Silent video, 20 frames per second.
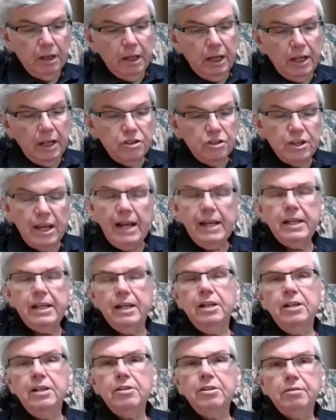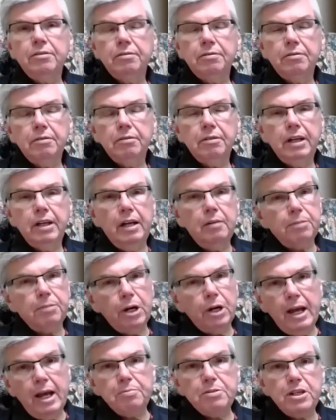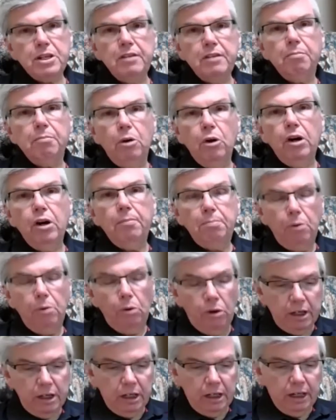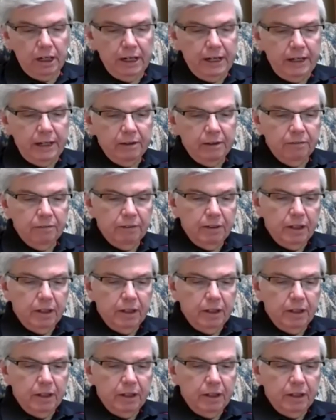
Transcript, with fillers: And second, and perhaps even more importantly,